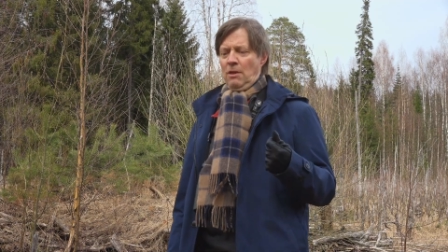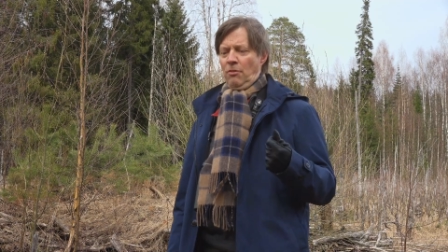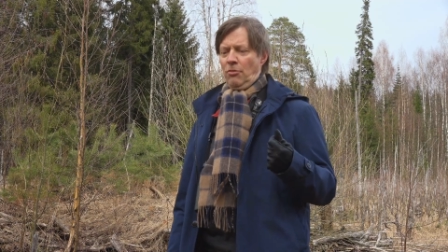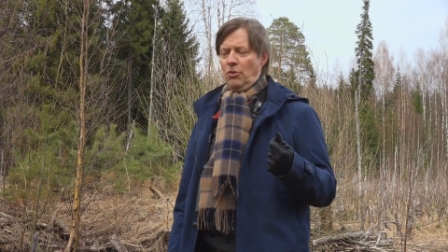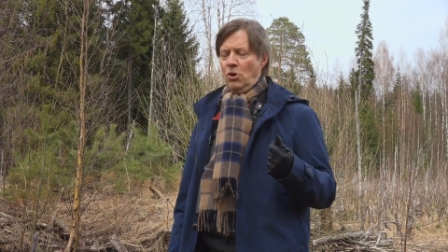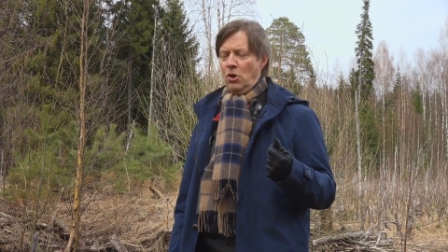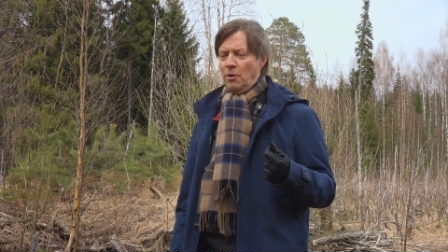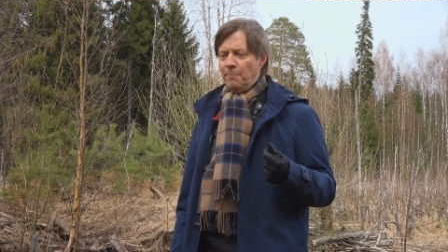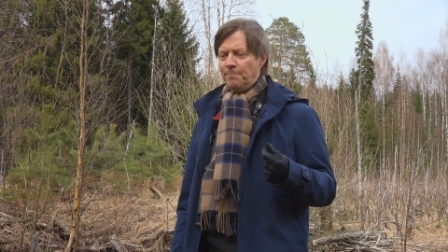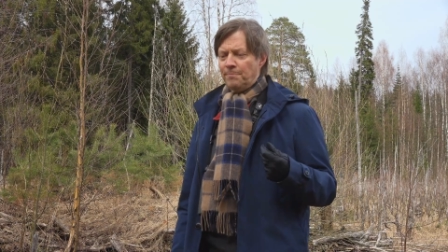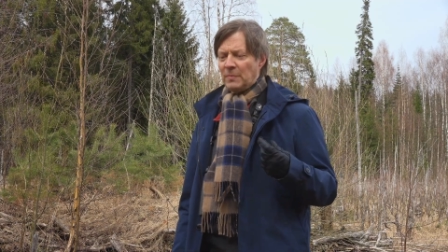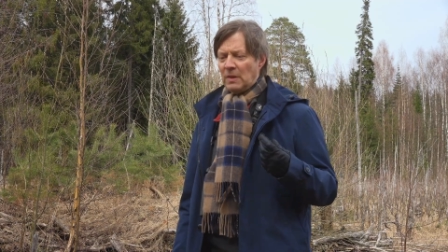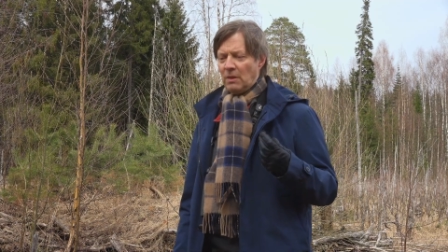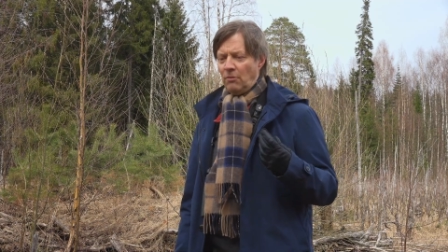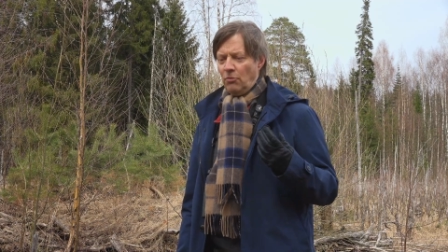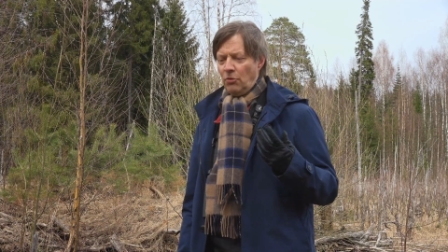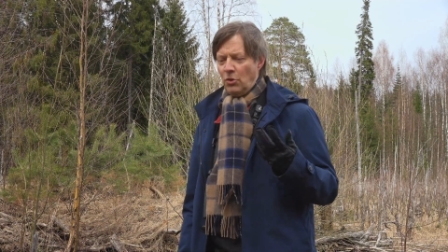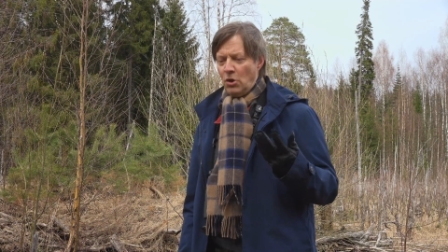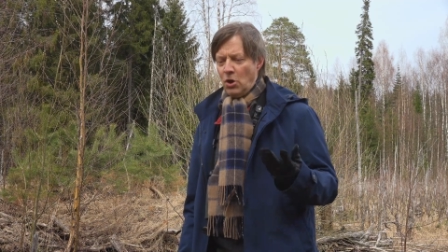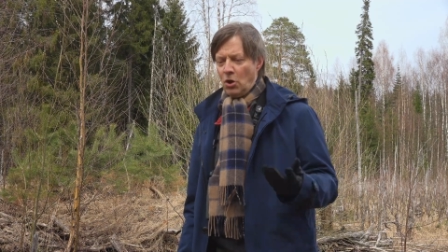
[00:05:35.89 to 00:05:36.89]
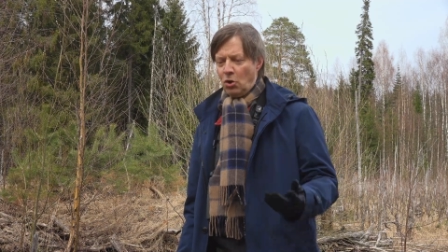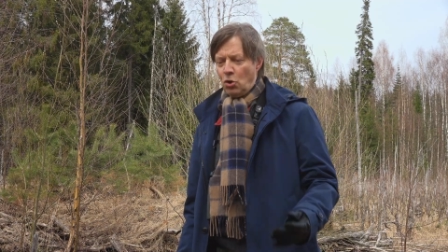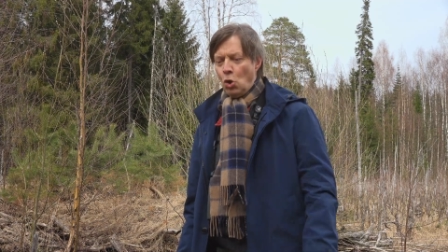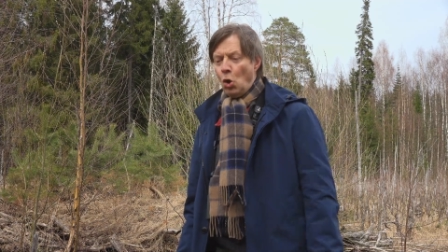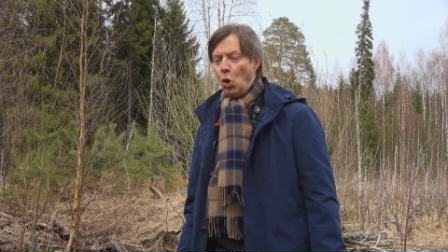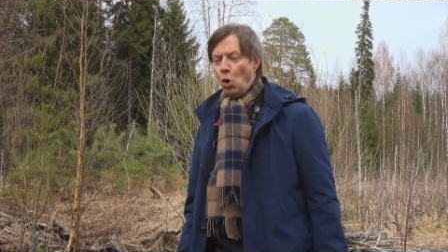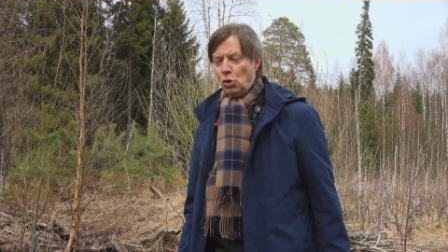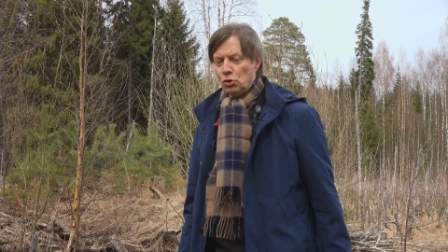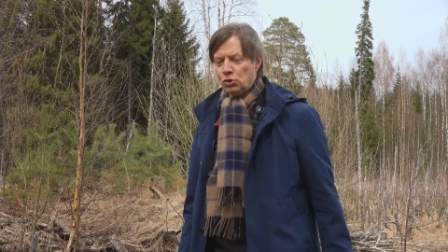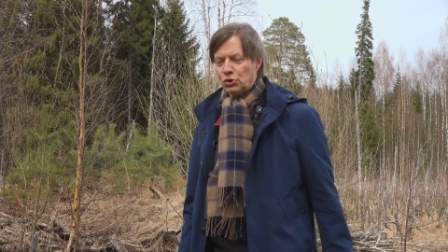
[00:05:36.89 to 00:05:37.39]
the, the
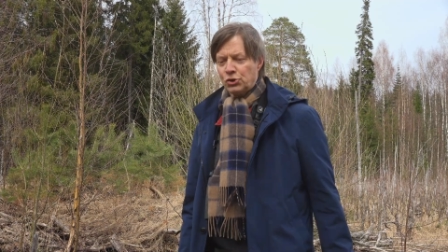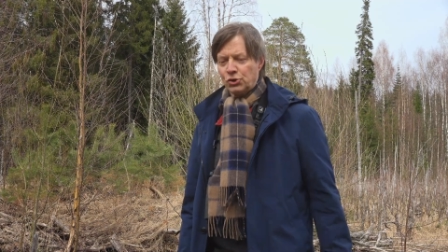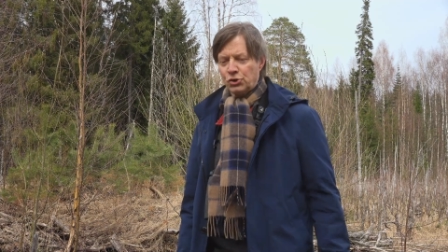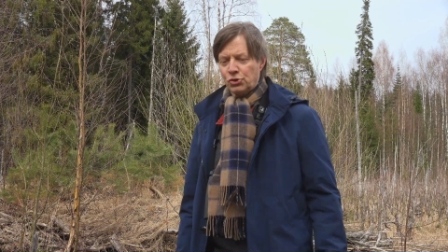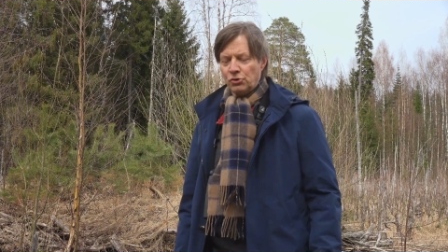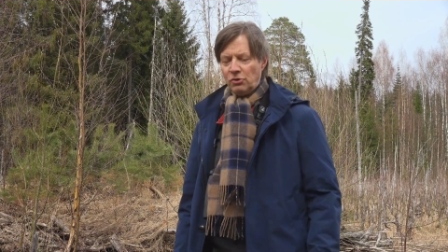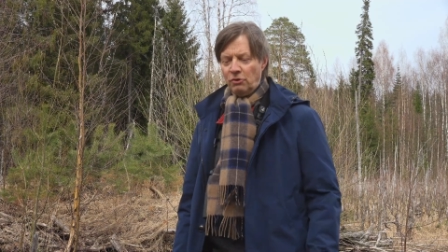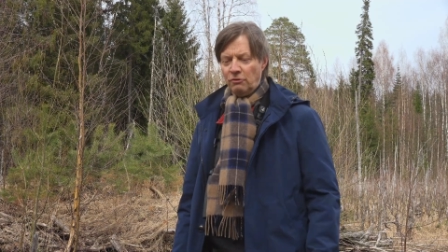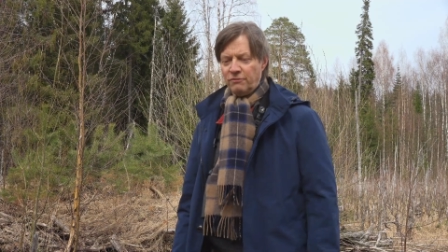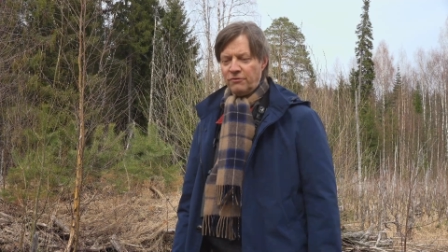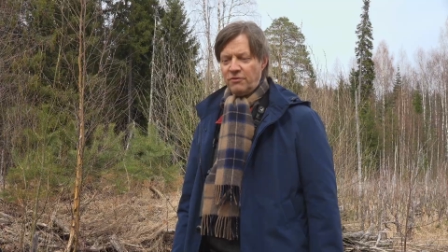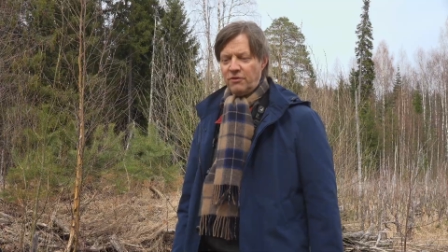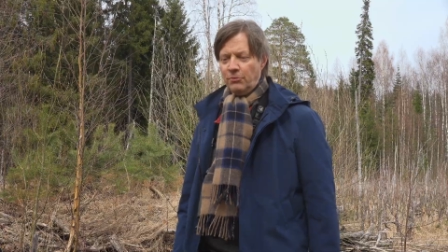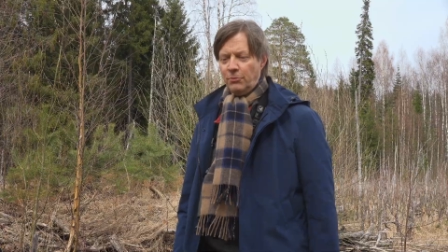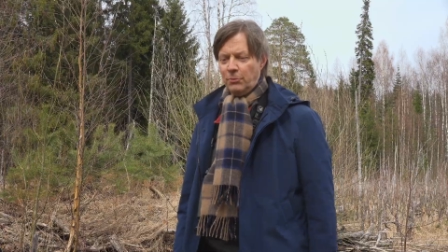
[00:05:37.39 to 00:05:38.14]
costs of